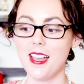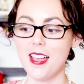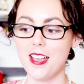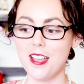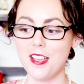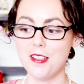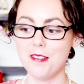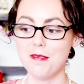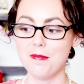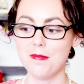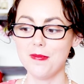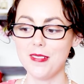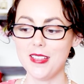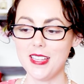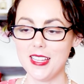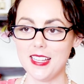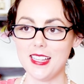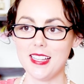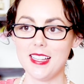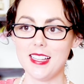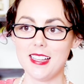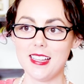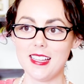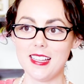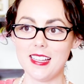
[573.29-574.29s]
are
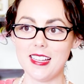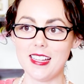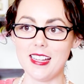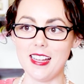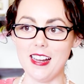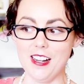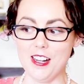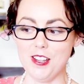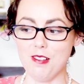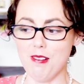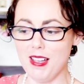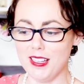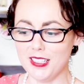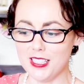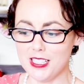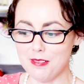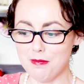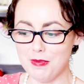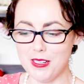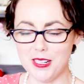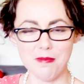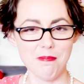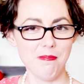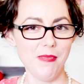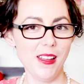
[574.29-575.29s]
you asking
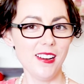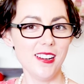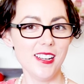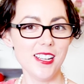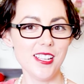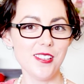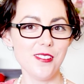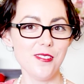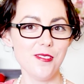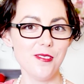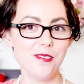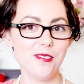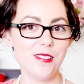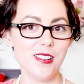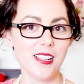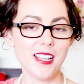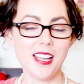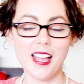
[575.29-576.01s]
me to marry you?